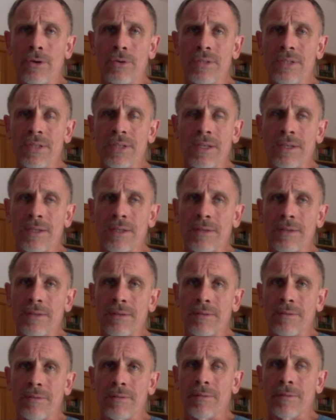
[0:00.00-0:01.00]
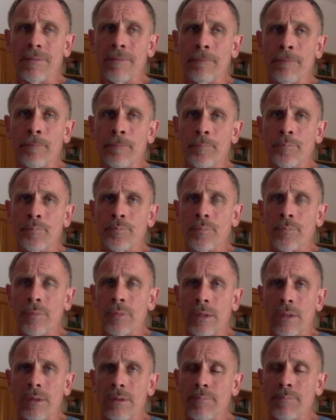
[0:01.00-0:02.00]
Certain
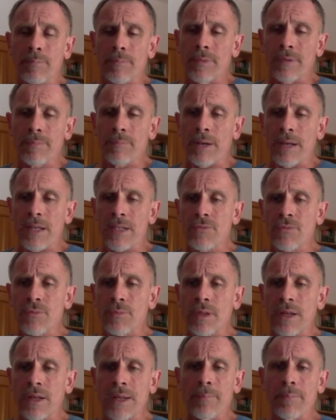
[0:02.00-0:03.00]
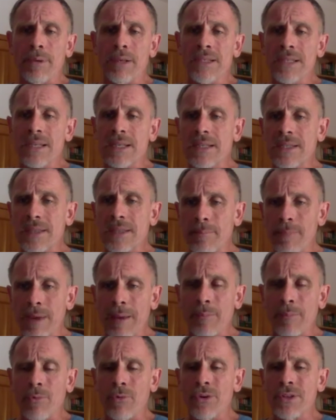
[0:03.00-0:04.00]
parts from the limbic system,
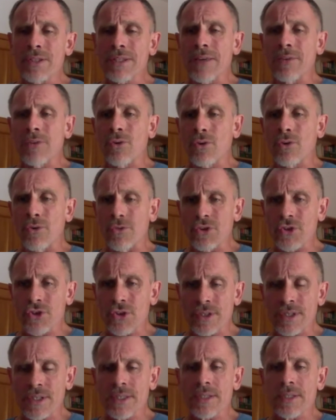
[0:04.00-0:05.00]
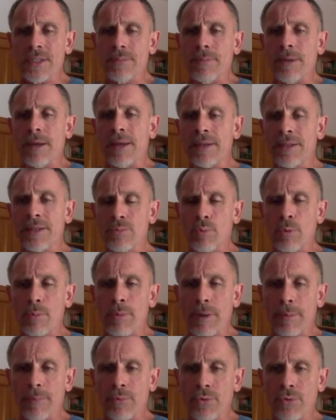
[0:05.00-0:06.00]
memories, unconscious might
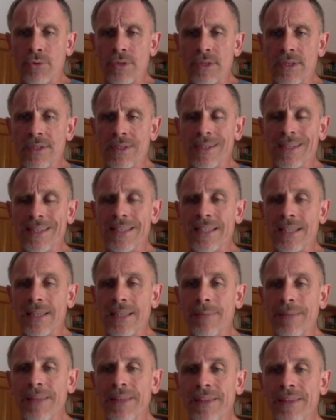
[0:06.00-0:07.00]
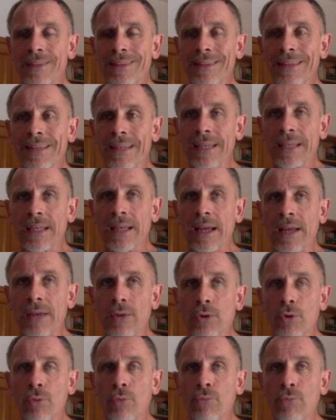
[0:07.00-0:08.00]
swim up to the system. And I
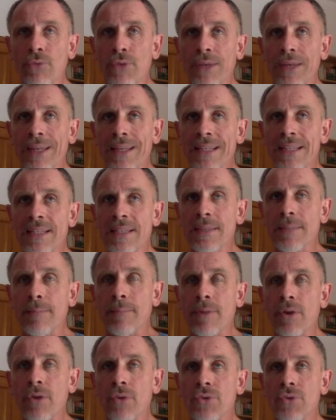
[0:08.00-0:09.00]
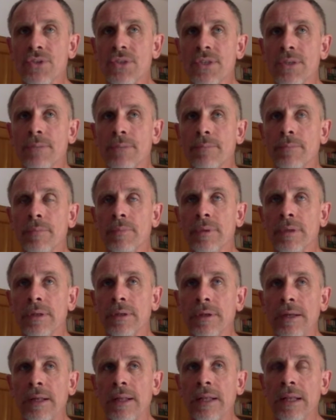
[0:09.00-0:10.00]
don't feel it's the most
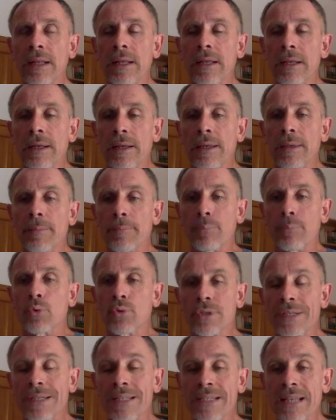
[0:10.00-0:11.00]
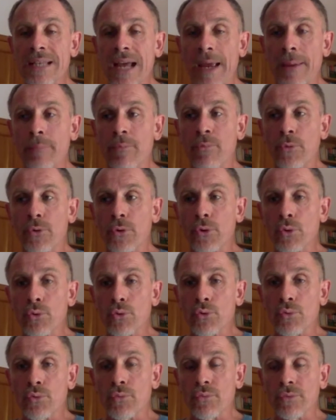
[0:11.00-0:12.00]
important time for
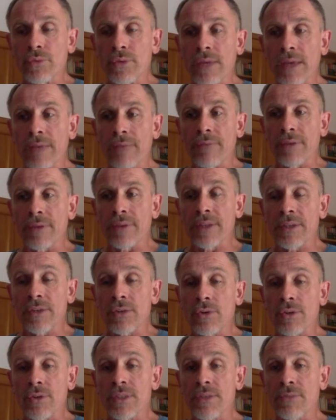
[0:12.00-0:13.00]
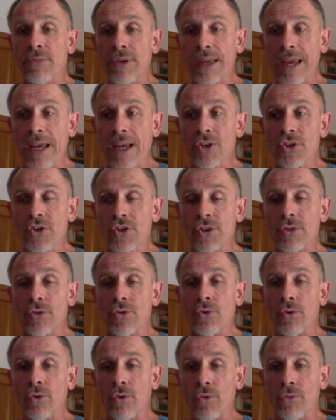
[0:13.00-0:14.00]
you to have a
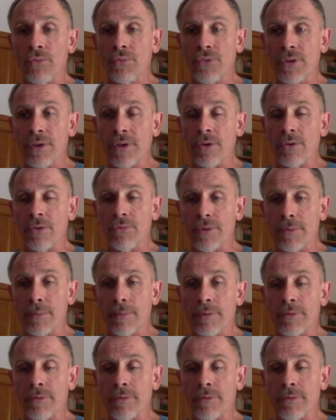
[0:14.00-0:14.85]
detoxification of the